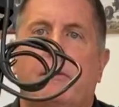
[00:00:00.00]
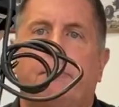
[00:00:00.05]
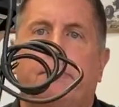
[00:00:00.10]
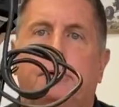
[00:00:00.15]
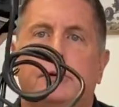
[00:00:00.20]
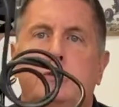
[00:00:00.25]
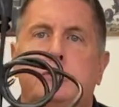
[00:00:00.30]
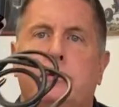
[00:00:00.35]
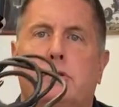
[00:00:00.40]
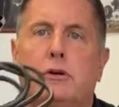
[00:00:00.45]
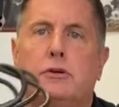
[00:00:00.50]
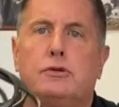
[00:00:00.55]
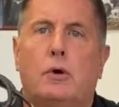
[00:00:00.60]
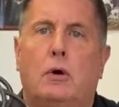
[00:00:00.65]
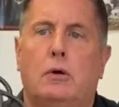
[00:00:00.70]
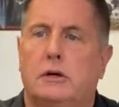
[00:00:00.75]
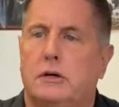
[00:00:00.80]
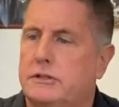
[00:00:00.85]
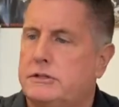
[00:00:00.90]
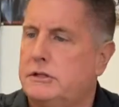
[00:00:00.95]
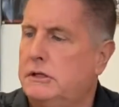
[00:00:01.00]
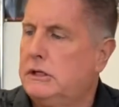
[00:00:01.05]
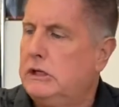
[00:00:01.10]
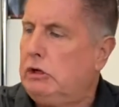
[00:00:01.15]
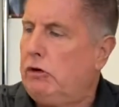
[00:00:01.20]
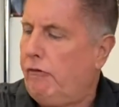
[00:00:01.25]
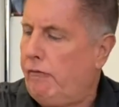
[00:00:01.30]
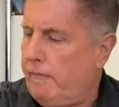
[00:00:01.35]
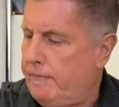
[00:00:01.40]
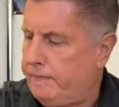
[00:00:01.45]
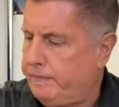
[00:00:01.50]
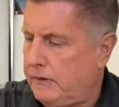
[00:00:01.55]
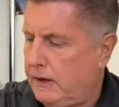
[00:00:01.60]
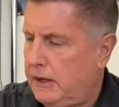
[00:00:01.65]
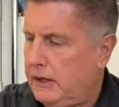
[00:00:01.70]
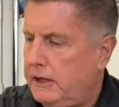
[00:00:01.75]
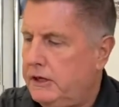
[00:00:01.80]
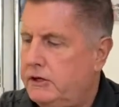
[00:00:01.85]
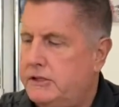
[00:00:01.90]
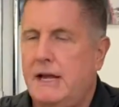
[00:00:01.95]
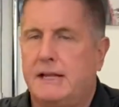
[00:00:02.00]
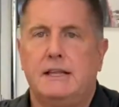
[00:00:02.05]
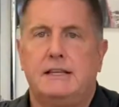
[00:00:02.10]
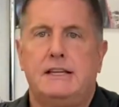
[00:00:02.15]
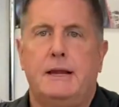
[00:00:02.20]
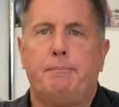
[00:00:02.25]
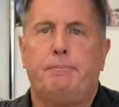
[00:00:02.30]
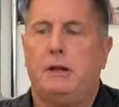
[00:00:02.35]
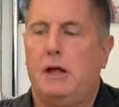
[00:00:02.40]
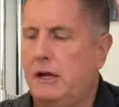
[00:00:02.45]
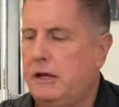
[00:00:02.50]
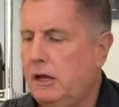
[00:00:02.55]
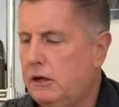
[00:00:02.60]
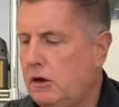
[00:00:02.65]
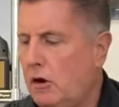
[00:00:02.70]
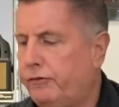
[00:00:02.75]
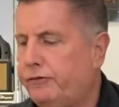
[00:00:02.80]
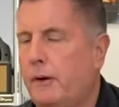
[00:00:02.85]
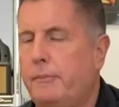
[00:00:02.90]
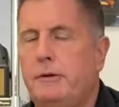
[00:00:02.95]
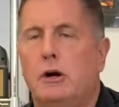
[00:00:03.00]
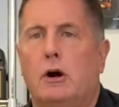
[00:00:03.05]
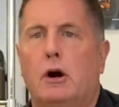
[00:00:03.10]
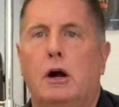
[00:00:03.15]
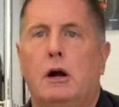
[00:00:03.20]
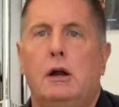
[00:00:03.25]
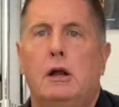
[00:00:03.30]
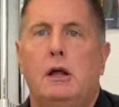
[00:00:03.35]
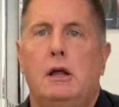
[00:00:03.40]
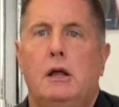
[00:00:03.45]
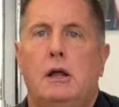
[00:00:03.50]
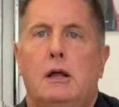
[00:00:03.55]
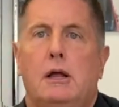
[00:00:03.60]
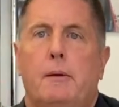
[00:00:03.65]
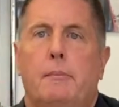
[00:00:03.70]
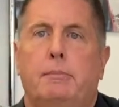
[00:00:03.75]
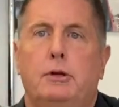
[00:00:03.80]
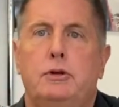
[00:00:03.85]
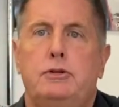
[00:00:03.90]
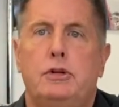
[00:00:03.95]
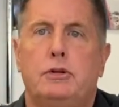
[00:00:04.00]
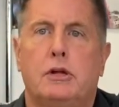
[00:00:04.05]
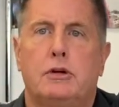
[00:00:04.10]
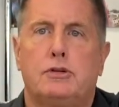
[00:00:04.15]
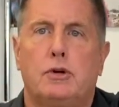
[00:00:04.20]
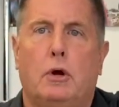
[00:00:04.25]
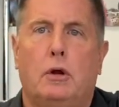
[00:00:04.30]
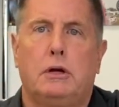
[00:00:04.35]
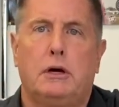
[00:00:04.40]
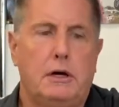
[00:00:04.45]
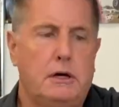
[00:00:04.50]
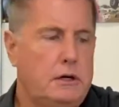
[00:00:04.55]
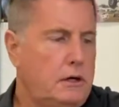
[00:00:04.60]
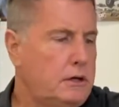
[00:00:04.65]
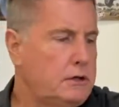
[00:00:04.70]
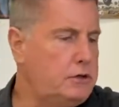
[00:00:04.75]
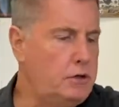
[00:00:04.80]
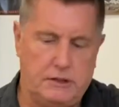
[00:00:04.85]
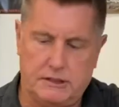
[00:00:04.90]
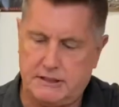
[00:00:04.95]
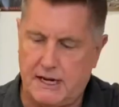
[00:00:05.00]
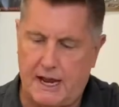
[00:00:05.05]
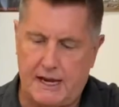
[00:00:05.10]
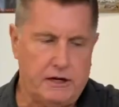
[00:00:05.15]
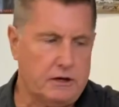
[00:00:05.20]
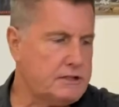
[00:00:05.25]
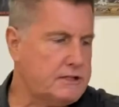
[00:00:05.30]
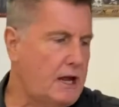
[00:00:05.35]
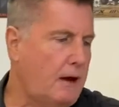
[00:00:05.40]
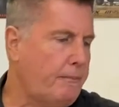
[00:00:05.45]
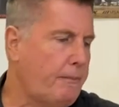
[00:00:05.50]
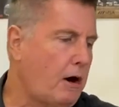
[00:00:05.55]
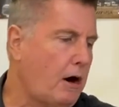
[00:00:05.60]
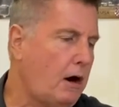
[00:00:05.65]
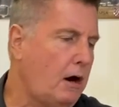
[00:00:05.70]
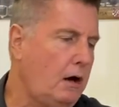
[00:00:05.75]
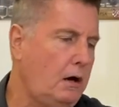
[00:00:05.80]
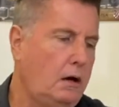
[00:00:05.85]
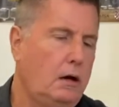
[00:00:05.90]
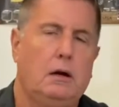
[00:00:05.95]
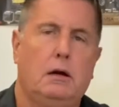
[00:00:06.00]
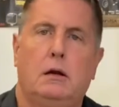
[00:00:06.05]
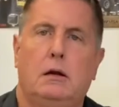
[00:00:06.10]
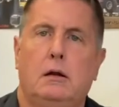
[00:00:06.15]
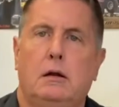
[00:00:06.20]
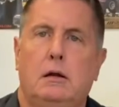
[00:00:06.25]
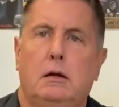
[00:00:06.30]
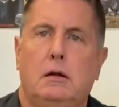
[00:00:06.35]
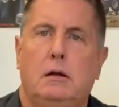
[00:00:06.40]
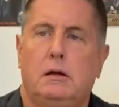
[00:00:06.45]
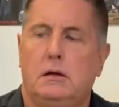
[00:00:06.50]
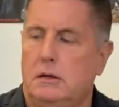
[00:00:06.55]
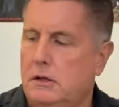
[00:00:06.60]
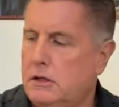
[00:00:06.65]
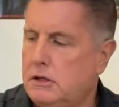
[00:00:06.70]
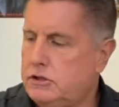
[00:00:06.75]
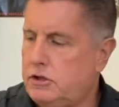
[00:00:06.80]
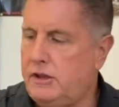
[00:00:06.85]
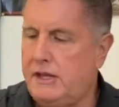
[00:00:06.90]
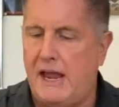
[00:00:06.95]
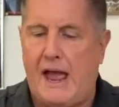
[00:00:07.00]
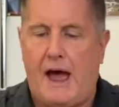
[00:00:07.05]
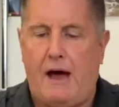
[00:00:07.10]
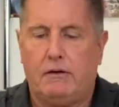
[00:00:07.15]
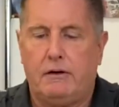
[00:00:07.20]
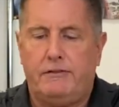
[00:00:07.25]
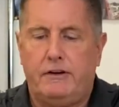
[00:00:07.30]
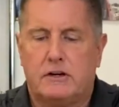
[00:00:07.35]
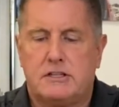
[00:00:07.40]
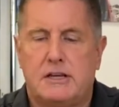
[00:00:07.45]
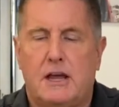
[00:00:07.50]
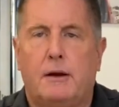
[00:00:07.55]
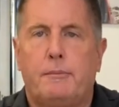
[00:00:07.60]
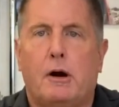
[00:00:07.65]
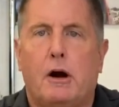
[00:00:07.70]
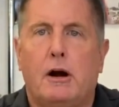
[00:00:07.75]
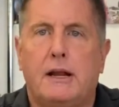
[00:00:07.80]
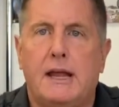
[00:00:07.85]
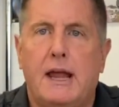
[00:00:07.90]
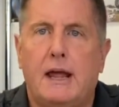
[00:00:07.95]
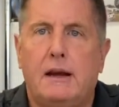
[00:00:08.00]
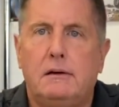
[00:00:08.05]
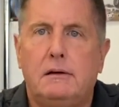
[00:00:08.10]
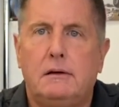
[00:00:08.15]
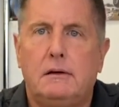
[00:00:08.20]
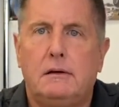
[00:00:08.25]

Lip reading: Bluetooth controllers. You take the DIN plug, go from your Bluetooth controller to the side of your soundbar, to the out of your soundbar again,